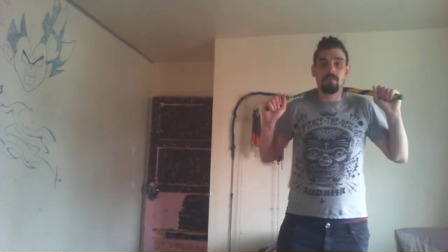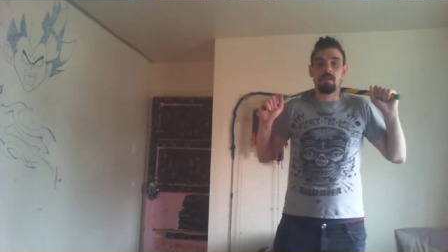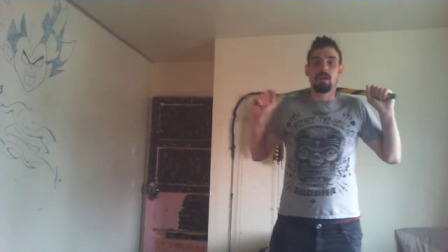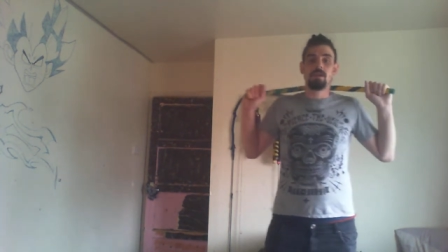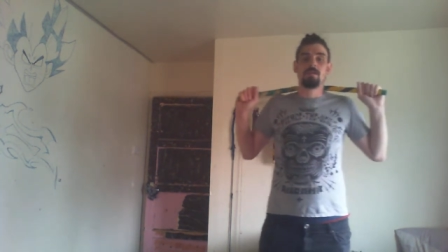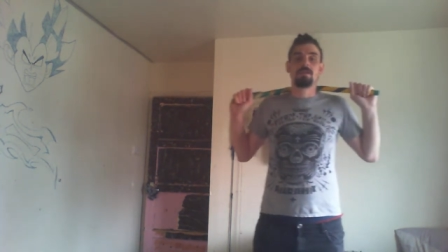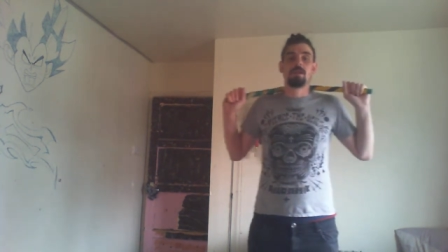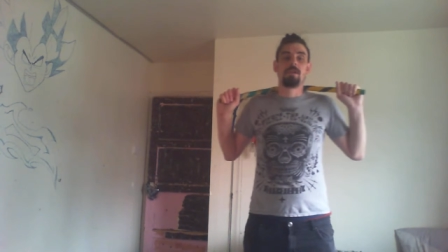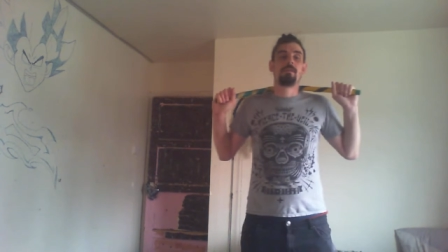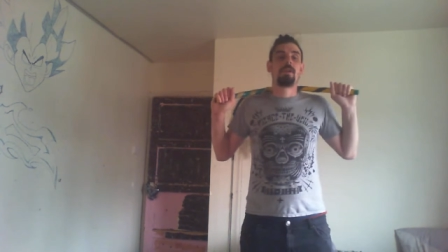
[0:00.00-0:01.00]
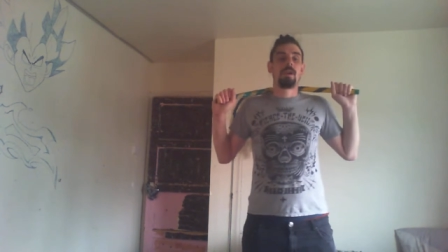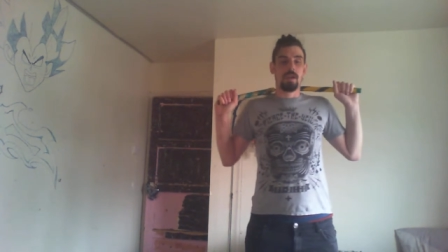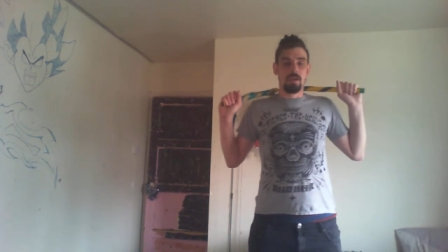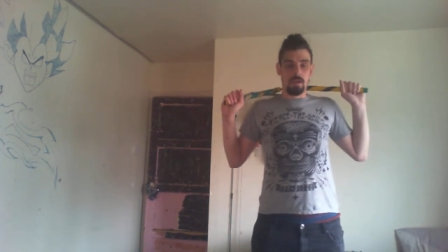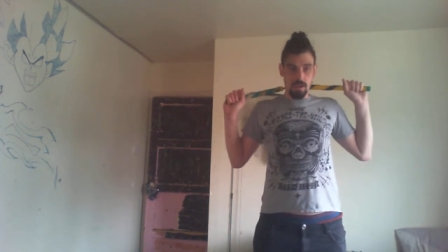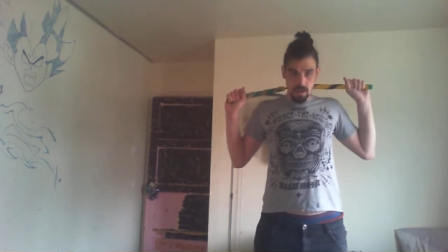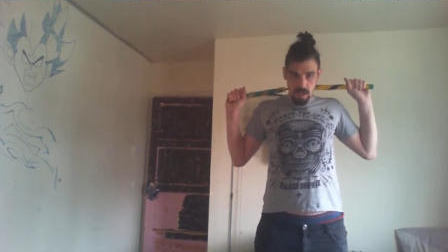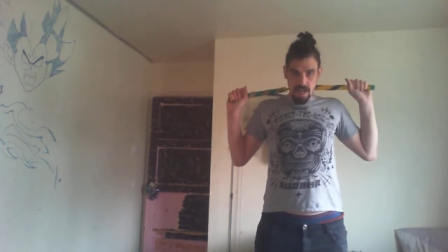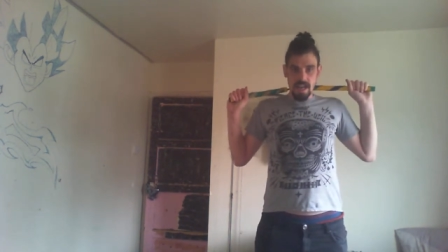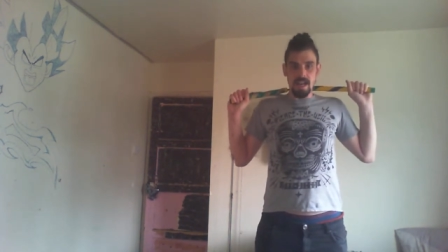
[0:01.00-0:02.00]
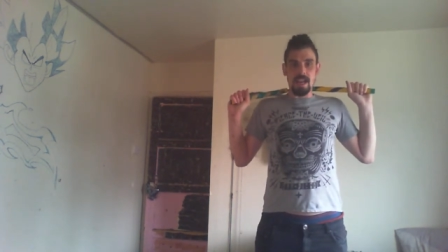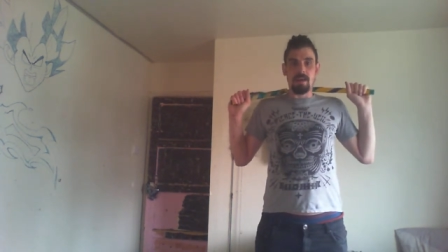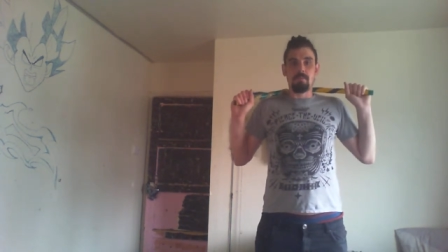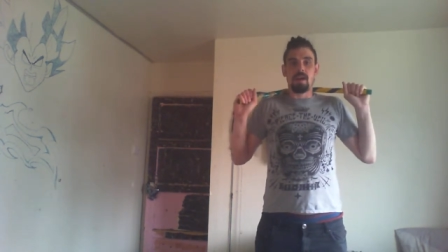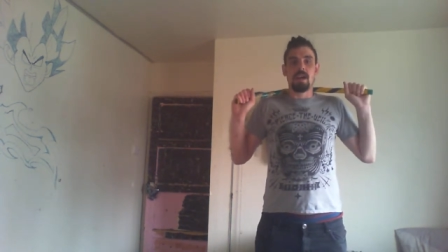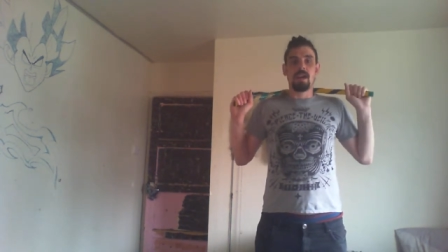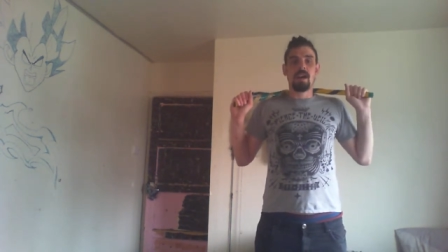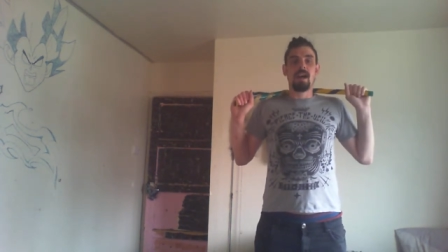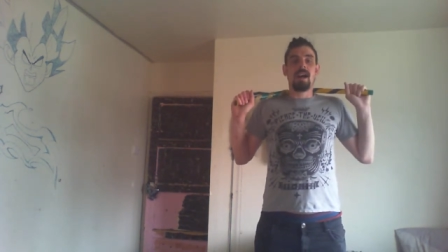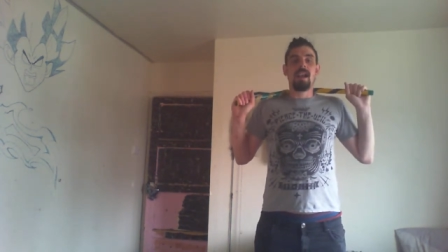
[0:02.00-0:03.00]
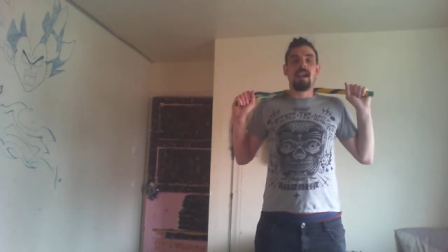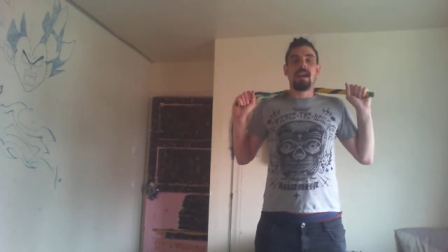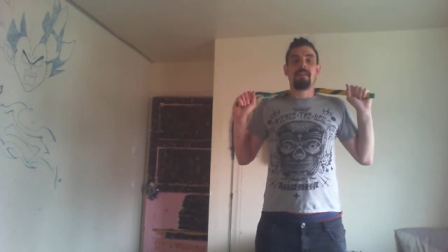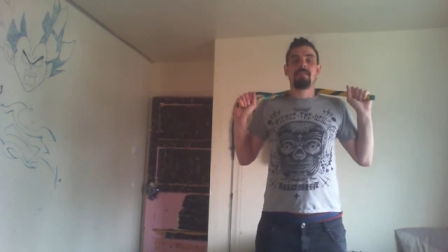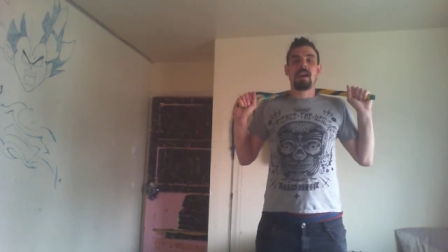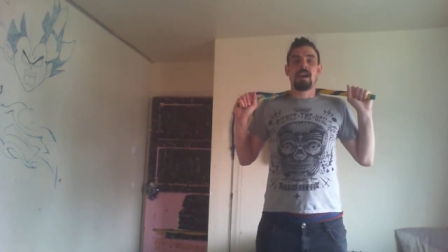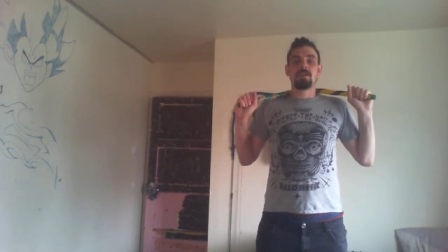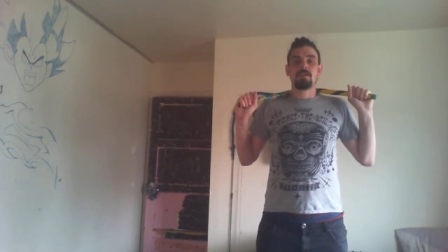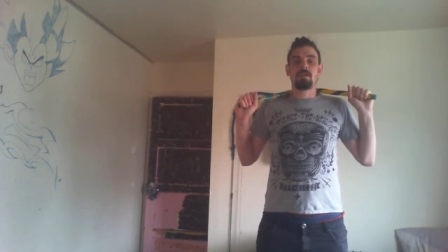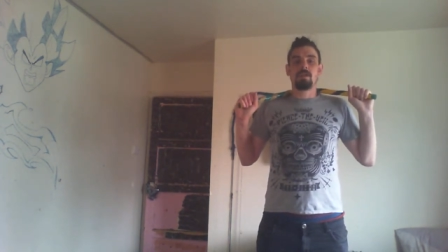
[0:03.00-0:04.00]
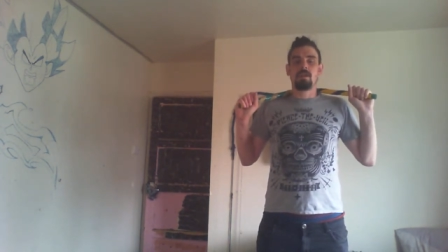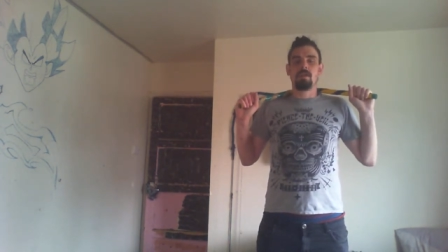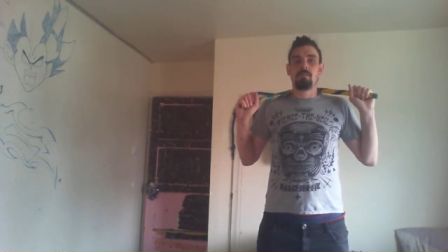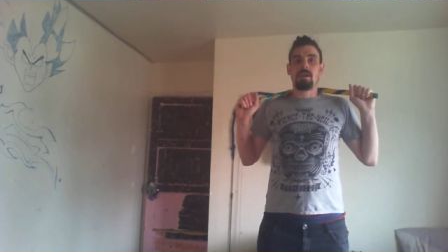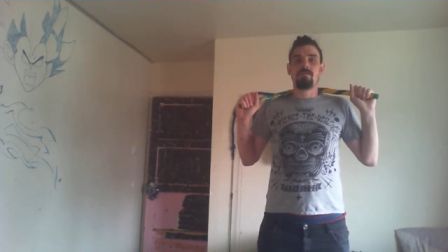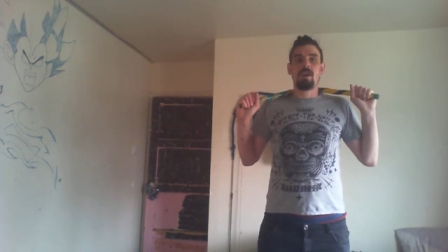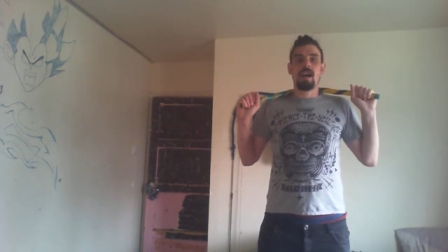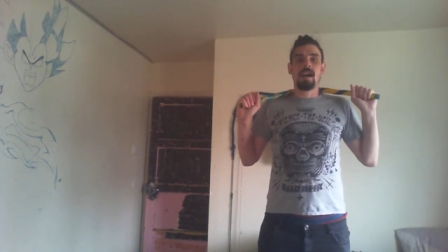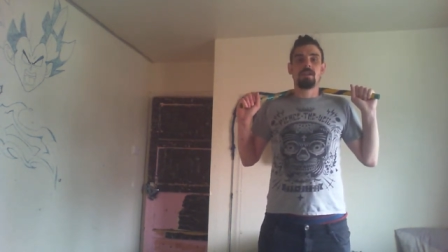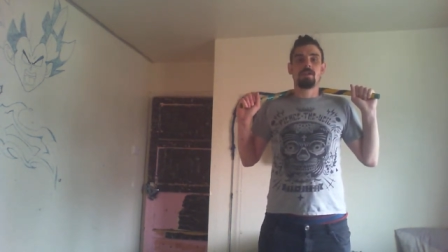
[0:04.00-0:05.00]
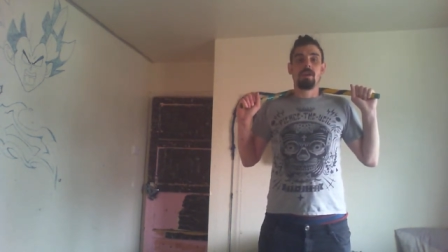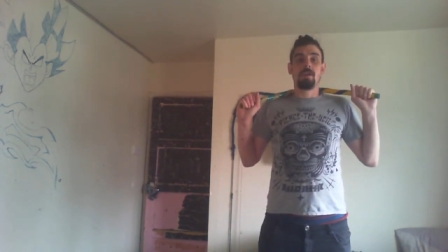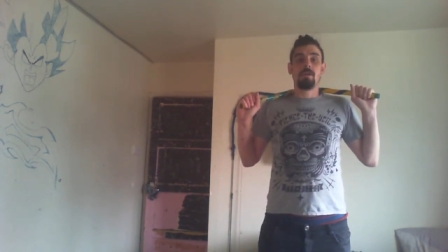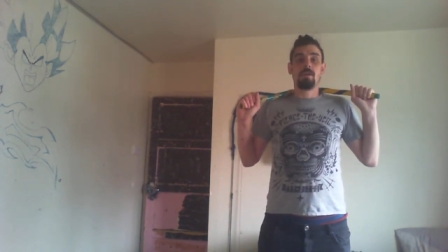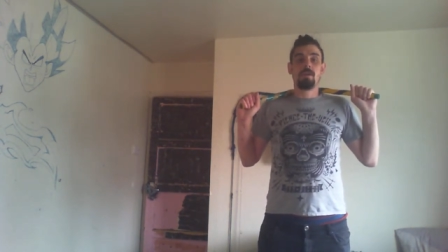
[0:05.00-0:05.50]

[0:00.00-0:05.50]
Okay, so I'm going to let my left hand, uh, my right hand go.